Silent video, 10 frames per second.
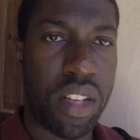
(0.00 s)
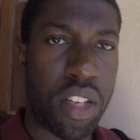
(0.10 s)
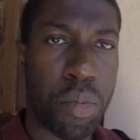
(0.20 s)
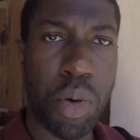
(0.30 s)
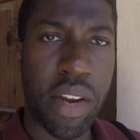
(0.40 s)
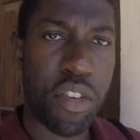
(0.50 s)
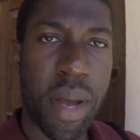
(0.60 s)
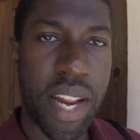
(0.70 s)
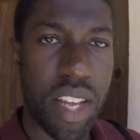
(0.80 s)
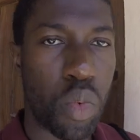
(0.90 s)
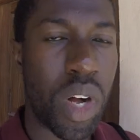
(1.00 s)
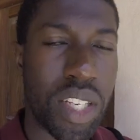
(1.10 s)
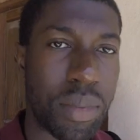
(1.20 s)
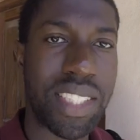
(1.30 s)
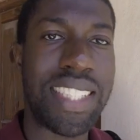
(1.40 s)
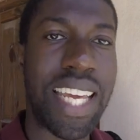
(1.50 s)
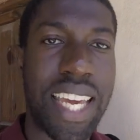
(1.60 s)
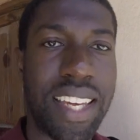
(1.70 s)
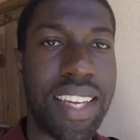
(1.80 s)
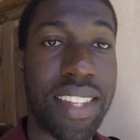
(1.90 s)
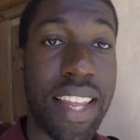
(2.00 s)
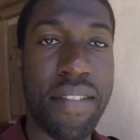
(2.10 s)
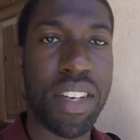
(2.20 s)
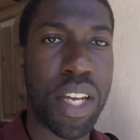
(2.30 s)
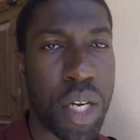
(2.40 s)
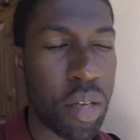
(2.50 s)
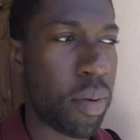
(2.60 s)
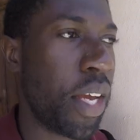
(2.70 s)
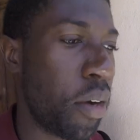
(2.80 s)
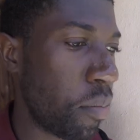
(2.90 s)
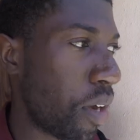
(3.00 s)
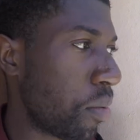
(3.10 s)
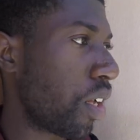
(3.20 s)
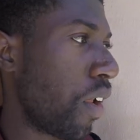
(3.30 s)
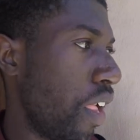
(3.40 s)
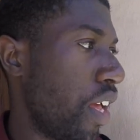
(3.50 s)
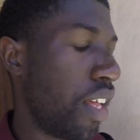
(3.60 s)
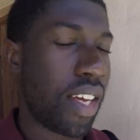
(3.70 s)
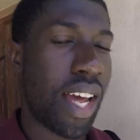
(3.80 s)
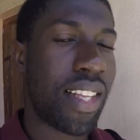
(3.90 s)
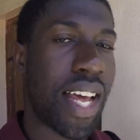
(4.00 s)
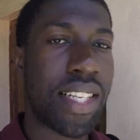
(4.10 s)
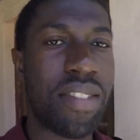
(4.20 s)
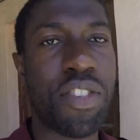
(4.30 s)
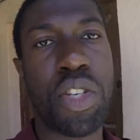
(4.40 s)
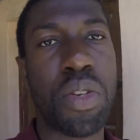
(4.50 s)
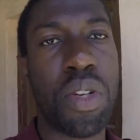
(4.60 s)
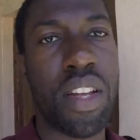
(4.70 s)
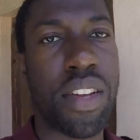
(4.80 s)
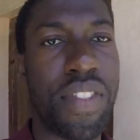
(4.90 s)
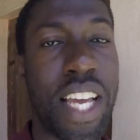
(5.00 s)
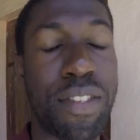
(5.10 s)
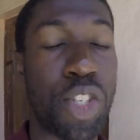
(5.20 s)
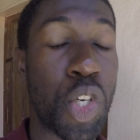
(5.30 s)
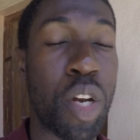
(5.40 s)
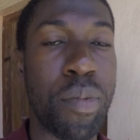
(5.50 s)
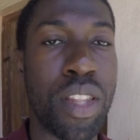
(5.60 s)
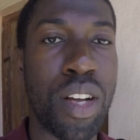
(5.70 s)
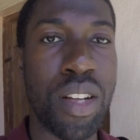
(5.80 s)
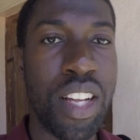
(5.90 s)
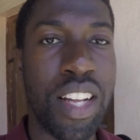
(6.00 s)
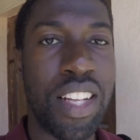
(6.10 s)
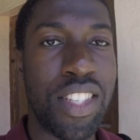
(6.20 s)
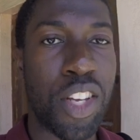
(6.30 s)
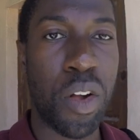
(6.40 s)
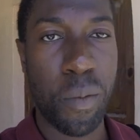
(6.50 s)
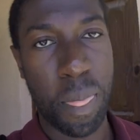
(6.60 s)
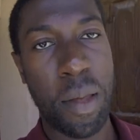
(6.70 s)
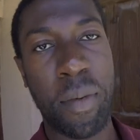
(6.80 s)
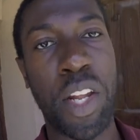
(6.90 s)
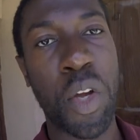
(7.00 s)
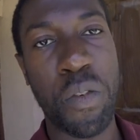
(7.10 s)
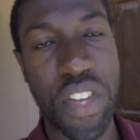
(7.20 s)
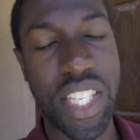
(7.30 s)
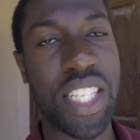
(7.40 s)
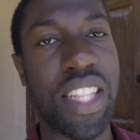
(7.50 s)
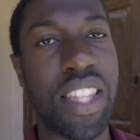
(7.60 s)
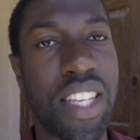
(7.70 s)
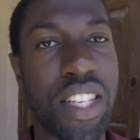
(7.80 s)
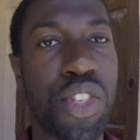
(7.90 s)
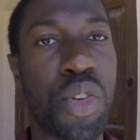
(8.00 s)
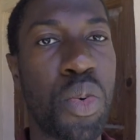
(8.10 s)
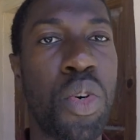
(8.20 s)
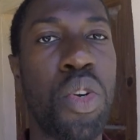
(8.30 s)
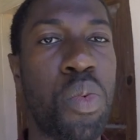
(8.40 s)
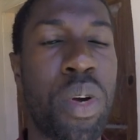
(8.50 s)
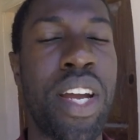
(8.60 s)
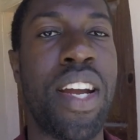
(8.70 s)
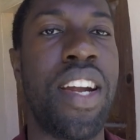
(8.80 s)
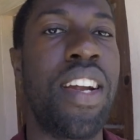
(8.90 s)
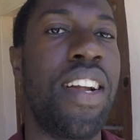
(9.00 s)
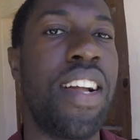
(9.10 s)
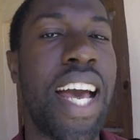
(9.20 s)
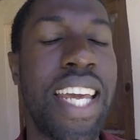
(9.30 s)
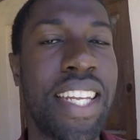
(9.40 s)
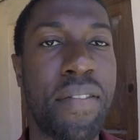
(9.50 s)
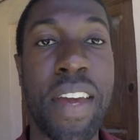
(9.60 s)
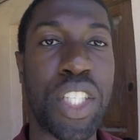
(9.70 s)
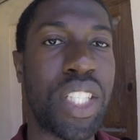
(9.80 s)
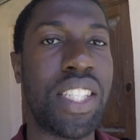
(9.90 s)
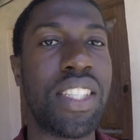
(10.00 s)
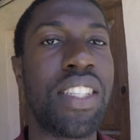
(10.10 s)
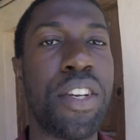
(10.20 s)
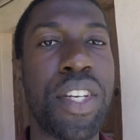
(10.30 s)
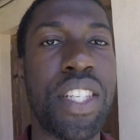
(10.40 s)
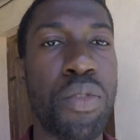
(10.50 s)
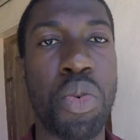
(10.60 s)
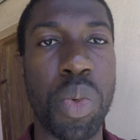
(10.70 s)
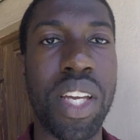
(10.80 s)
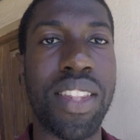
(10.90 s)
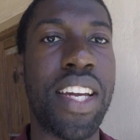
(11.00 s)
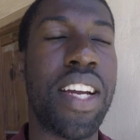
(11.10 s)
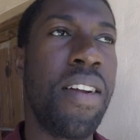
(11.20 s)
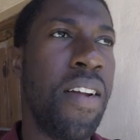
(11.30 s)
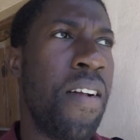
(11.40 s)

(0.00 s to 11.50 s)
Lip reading: Good morning, everybody. Welcome to day 11 here in Dominican Republic. Got a lot of stuff to do. Thanks for joining me, though. So I'm gonna go visit the school where I did evangelistic series for a week there.